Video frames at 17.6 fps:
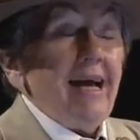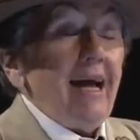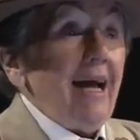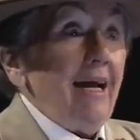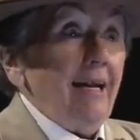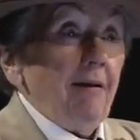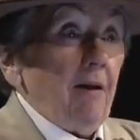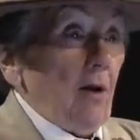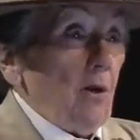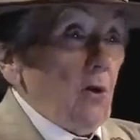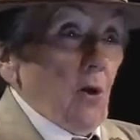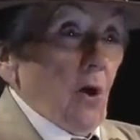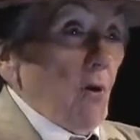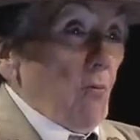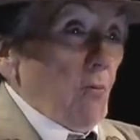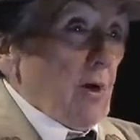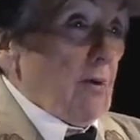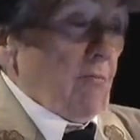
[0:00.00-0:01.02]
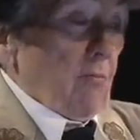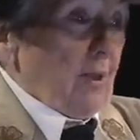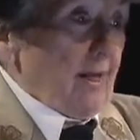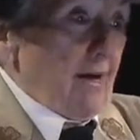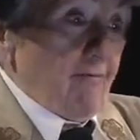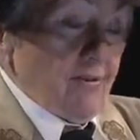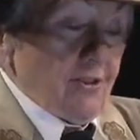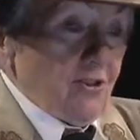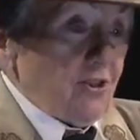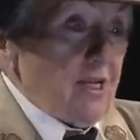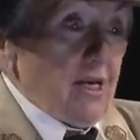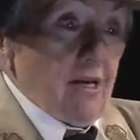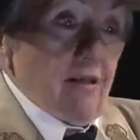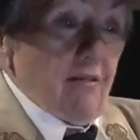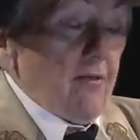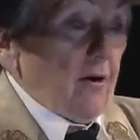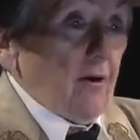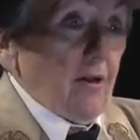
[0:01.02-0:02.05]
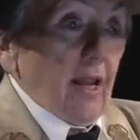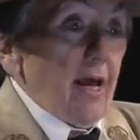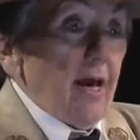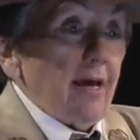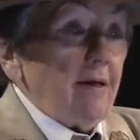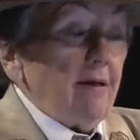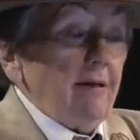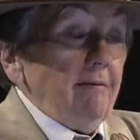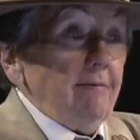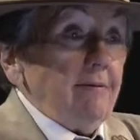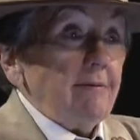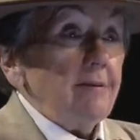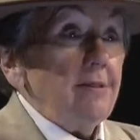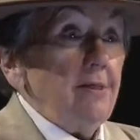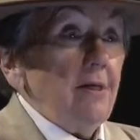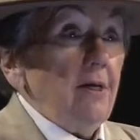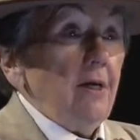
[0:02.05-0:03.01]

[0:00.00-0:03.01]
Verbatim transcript: and no one will ever see their legs,